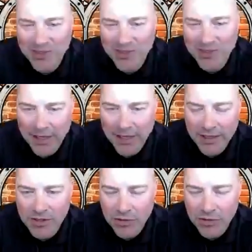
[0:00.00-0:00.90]
so to
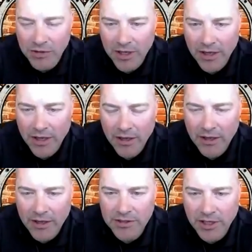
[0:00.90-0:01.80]
speak, is to
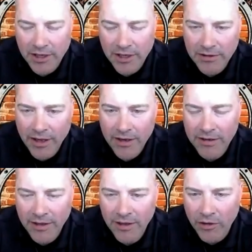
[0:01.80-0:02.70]
get the
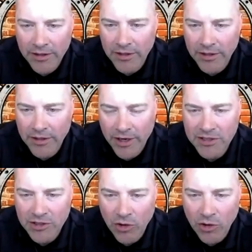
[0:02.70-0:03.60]
ADT going to
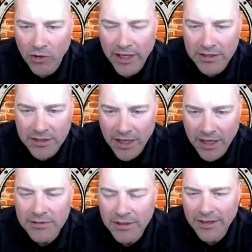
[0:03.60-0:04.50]
try to slow things
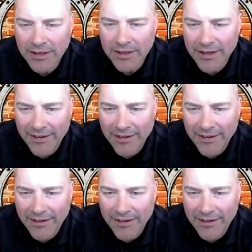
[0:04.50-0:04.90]
down